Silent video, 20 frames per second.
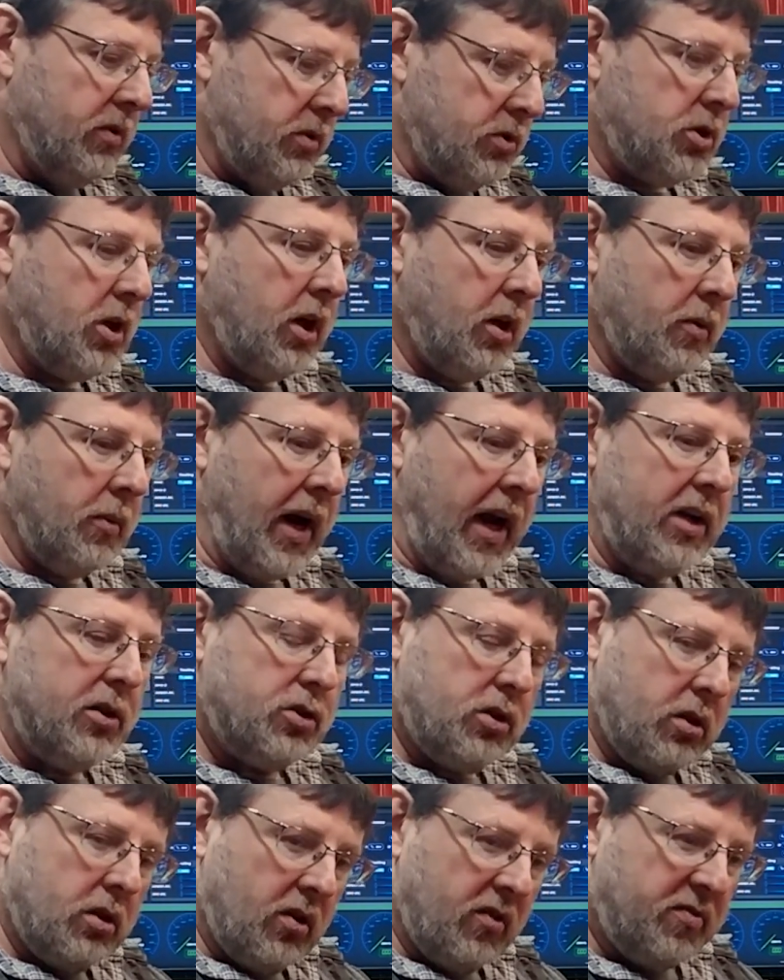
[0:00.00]

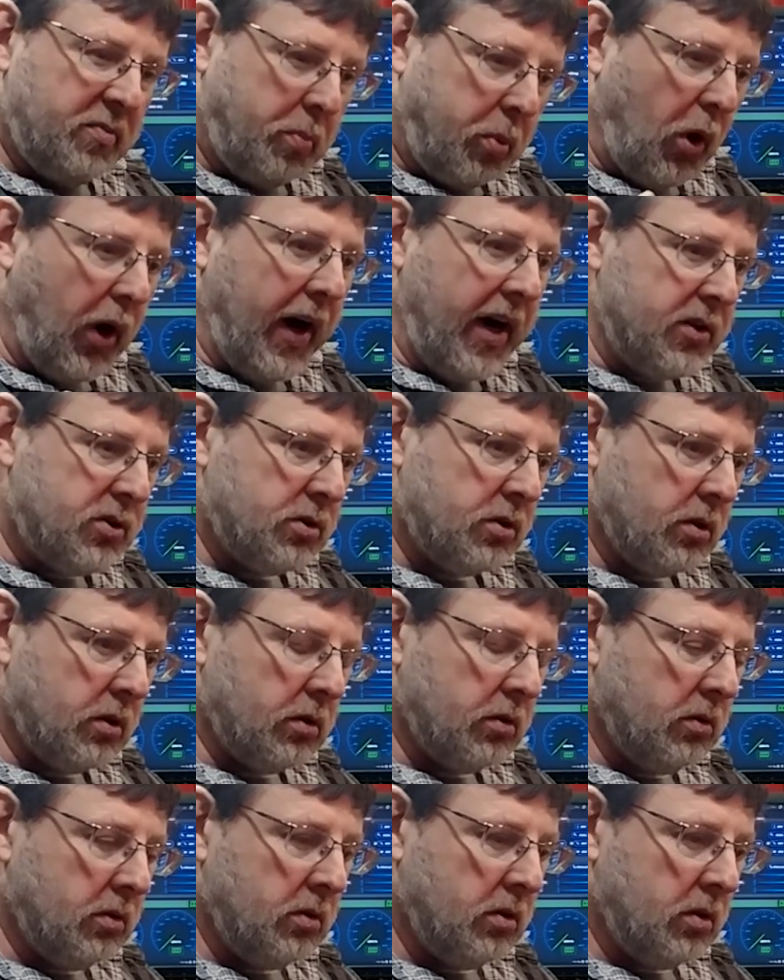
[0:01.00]
generation of pressure.
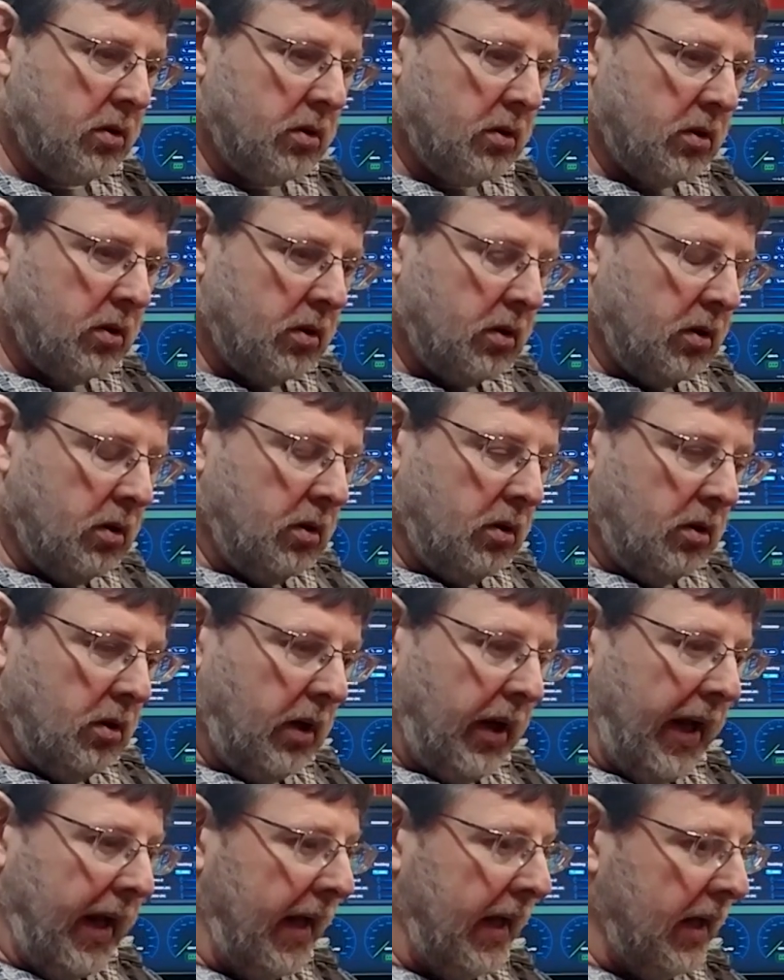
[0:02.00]

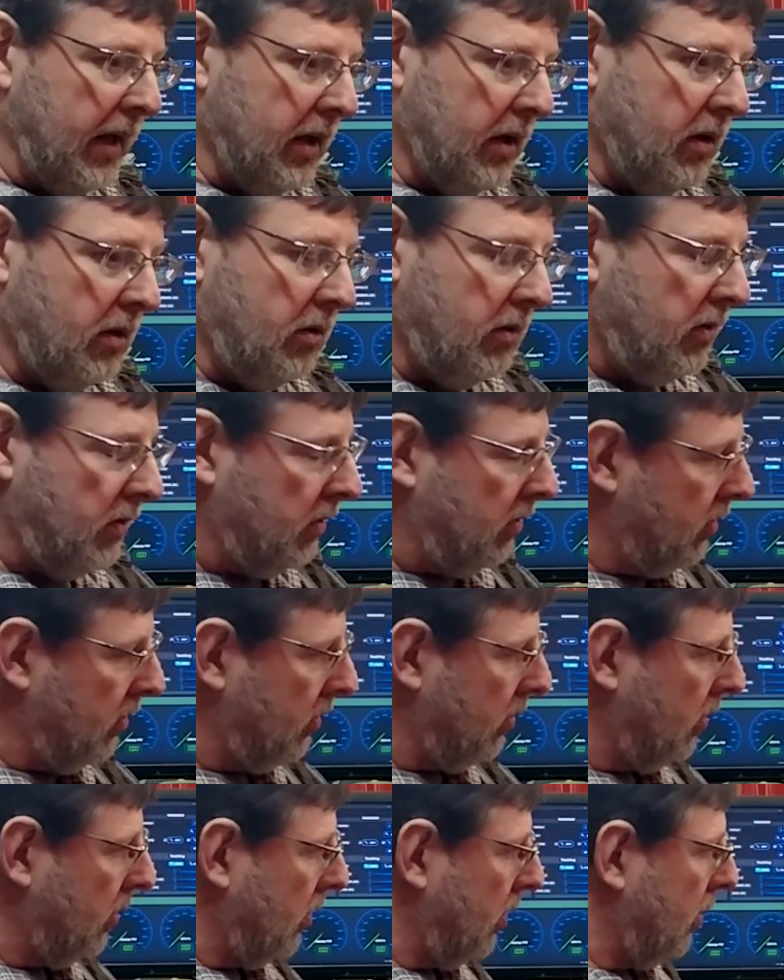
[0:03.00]
And
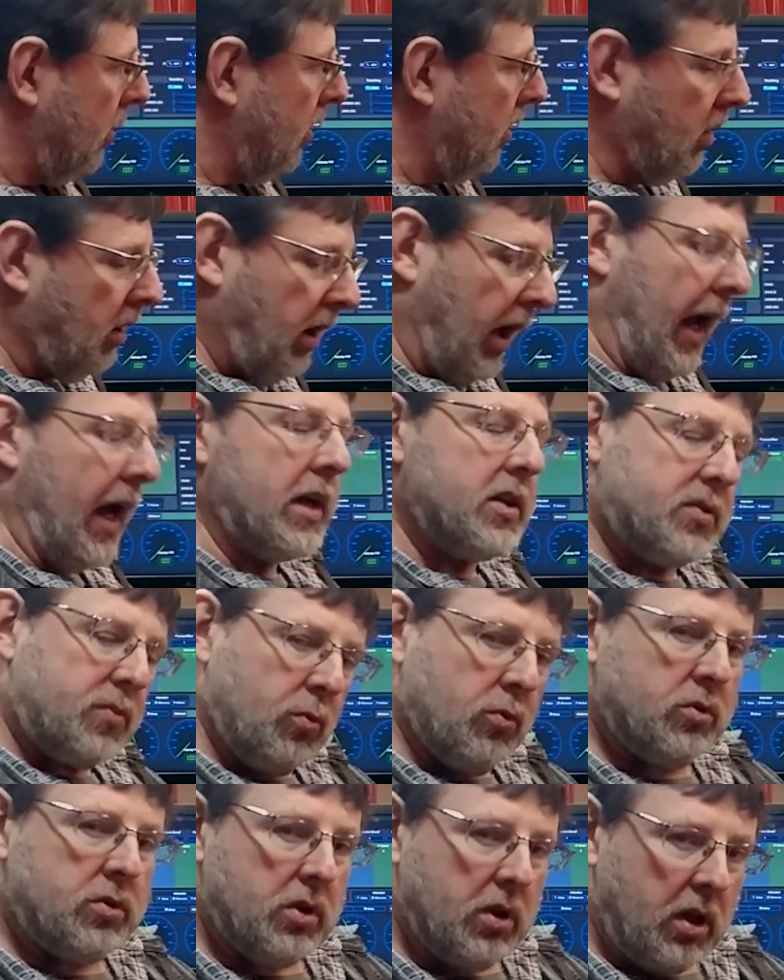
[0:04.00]
I just
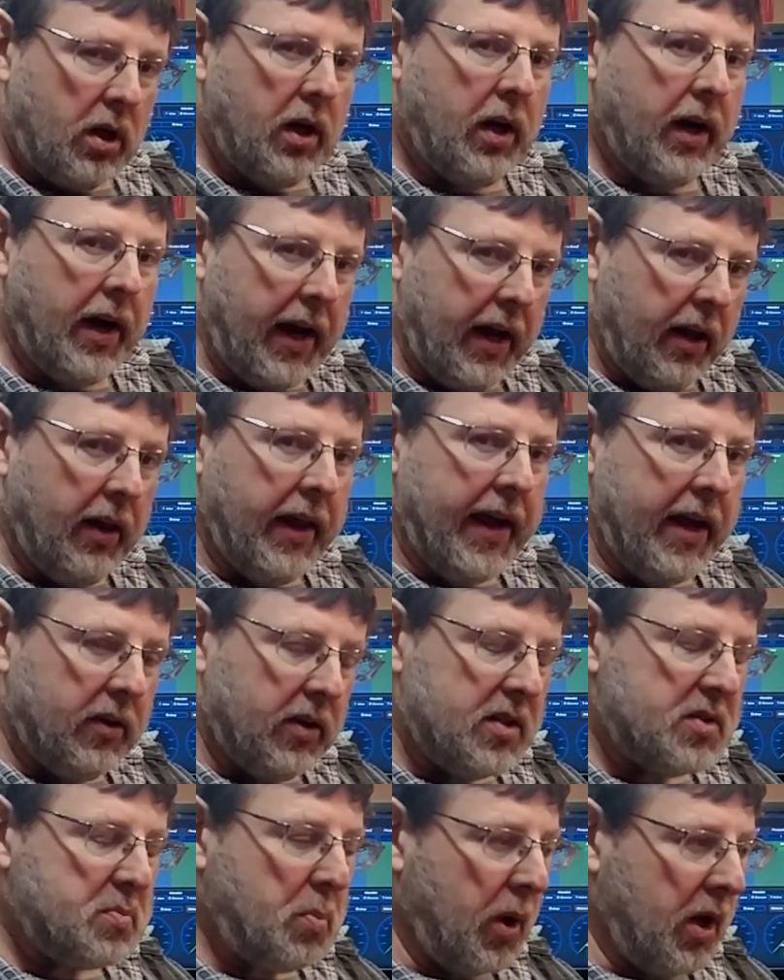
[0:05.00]
want you to hear how loud
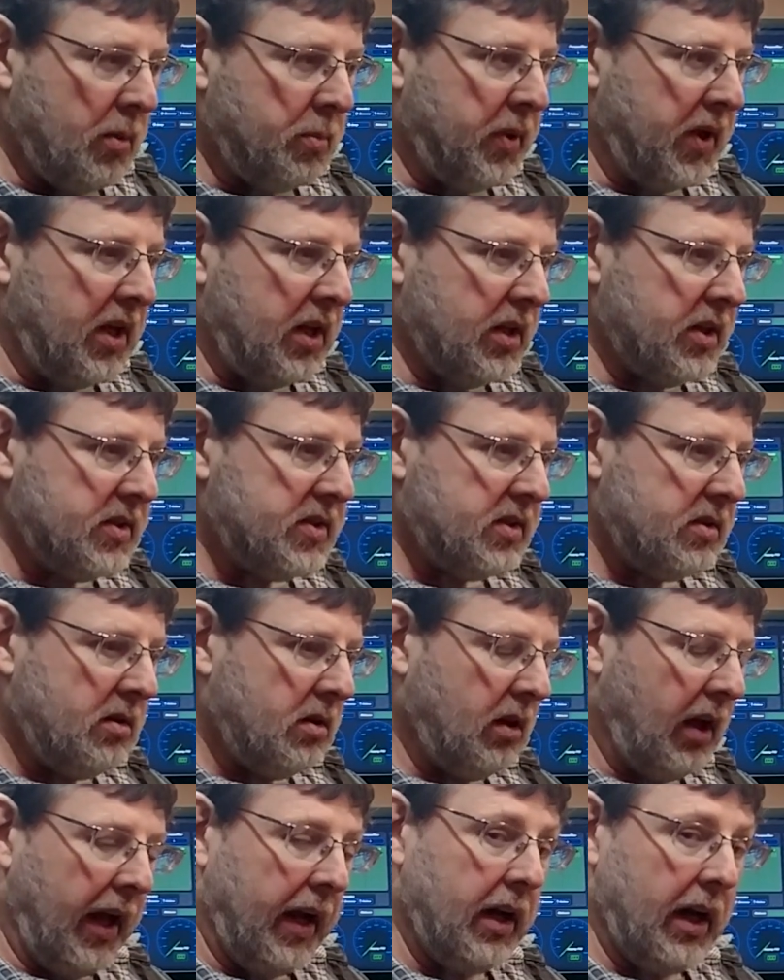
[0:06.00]
this pump is.
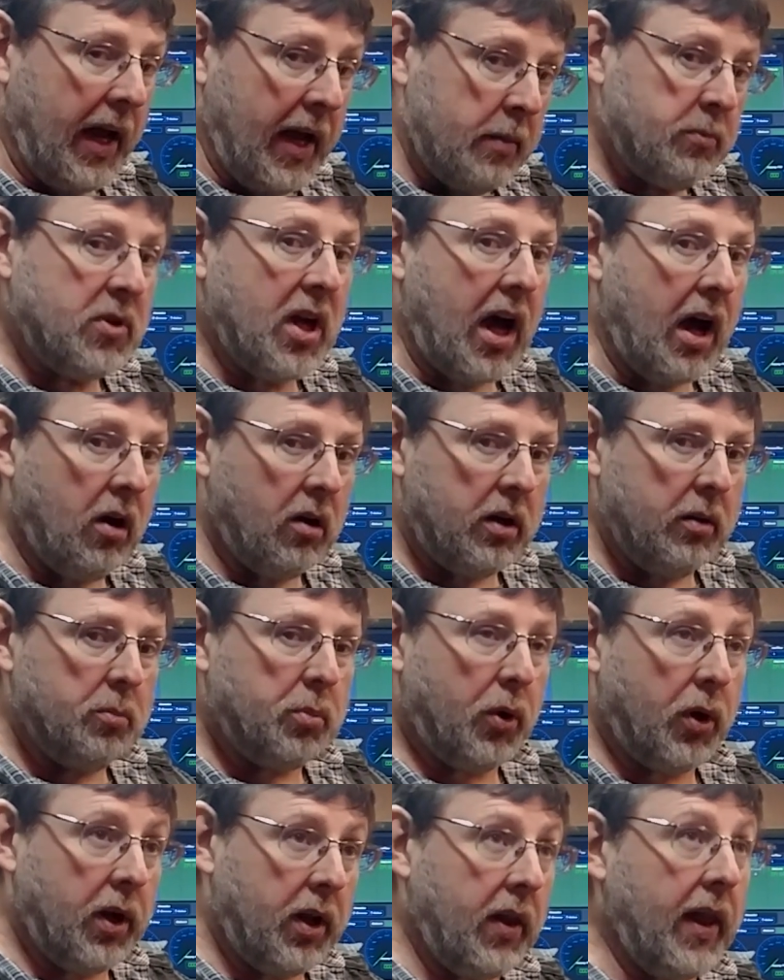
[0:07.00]
And I'm talking
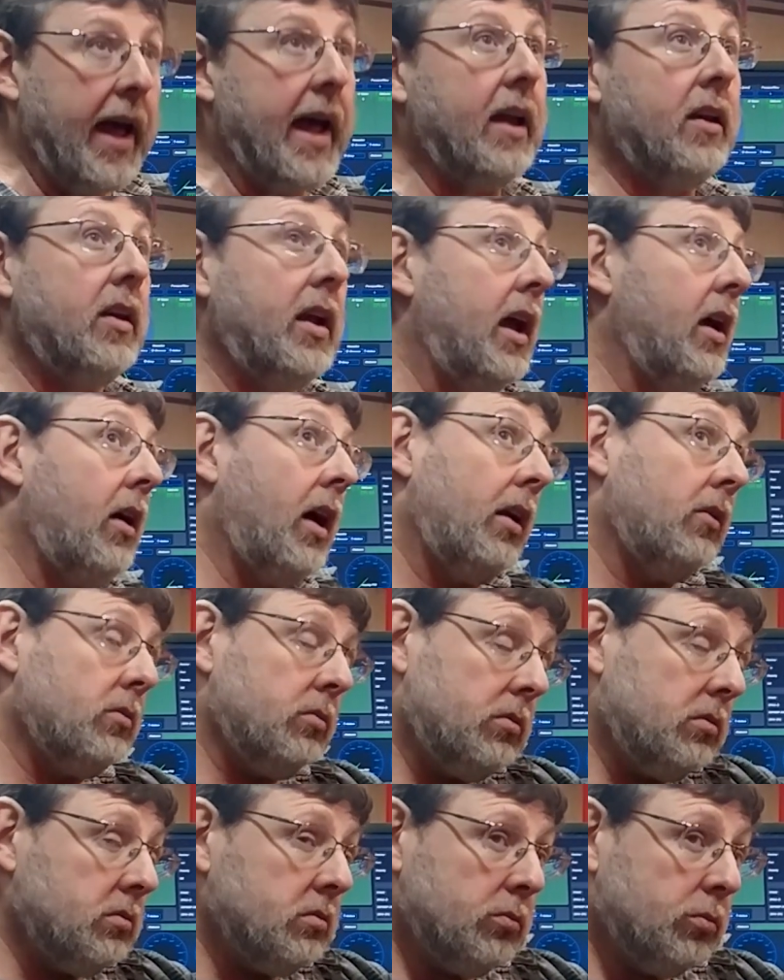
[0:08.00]
pretty loud now.
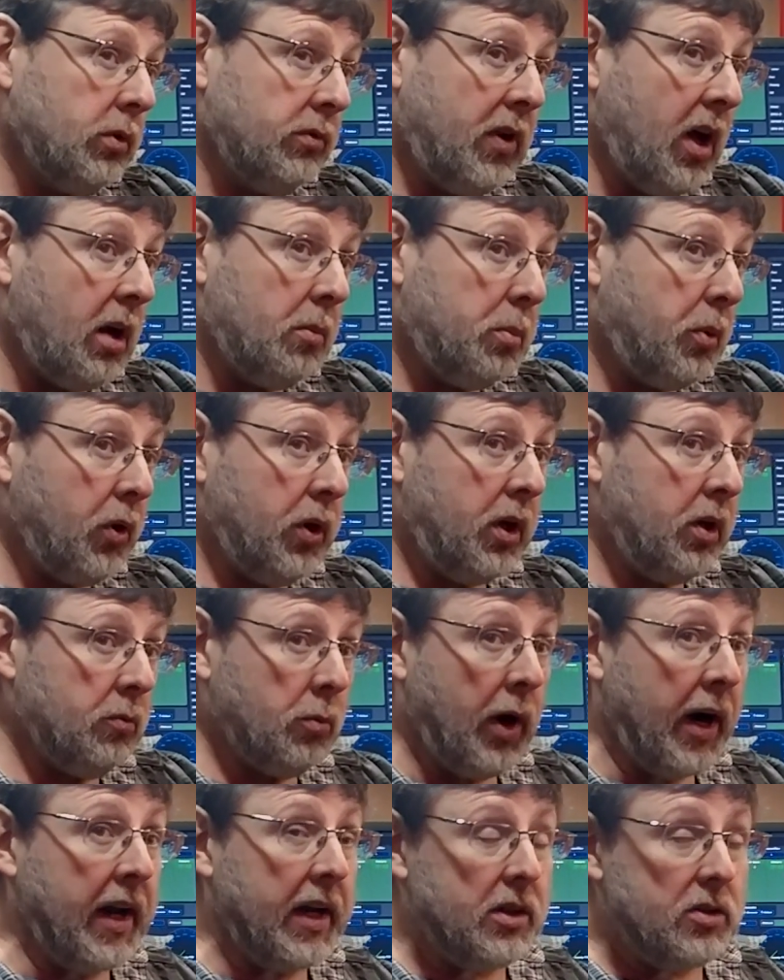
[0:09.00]
We've got a pretty good
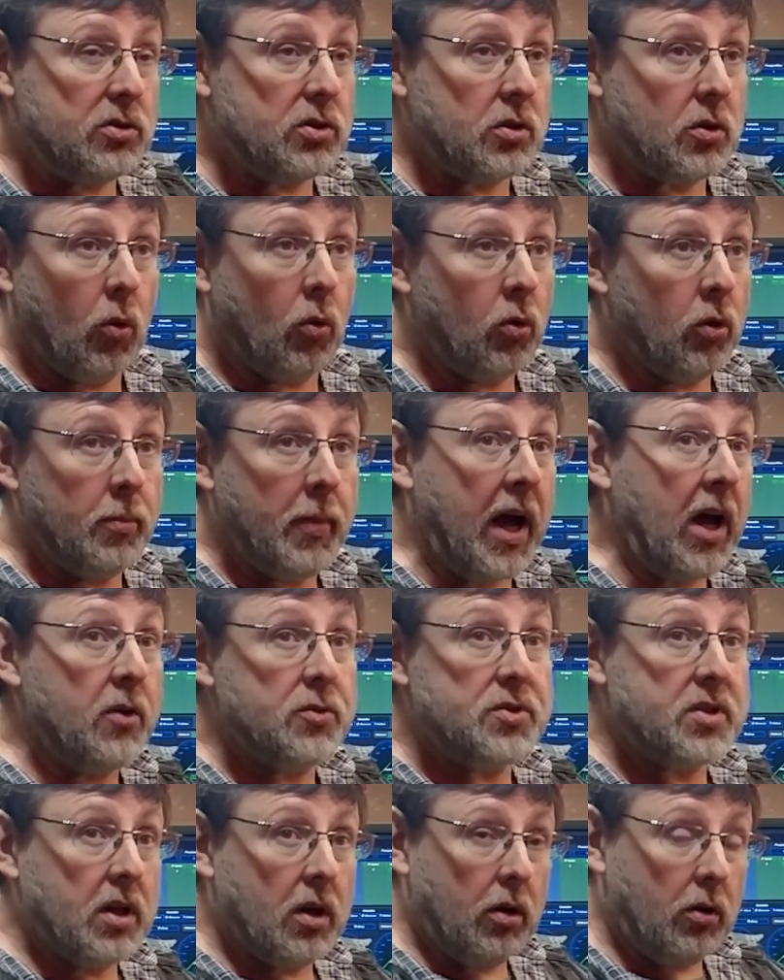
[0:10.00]
rainstorm
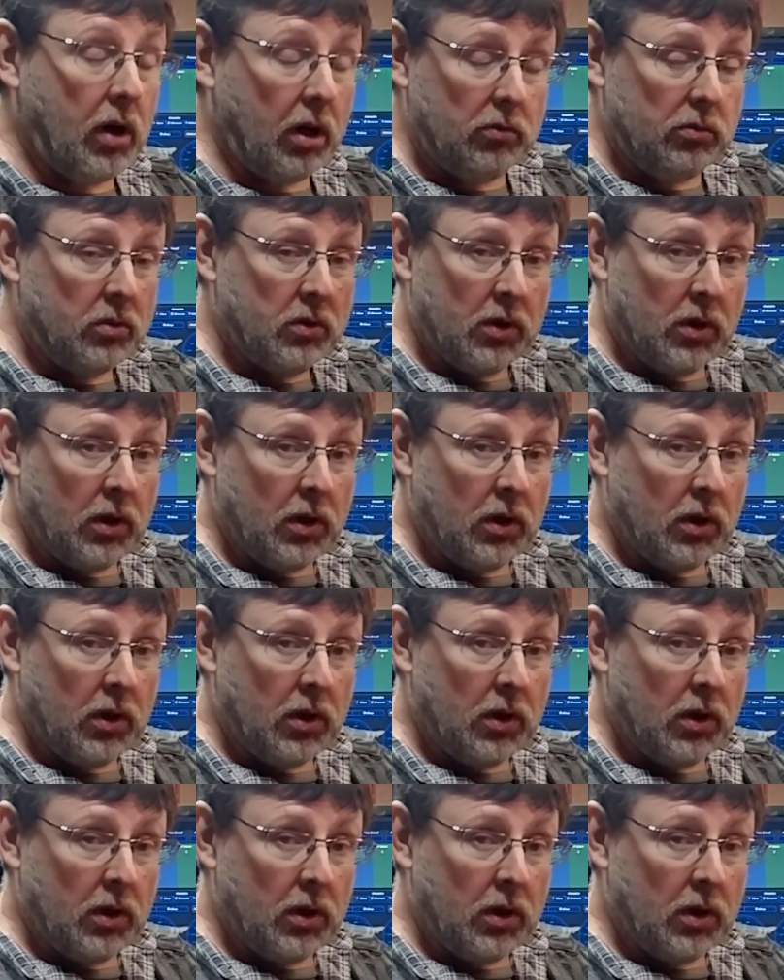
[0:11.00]
also. I don't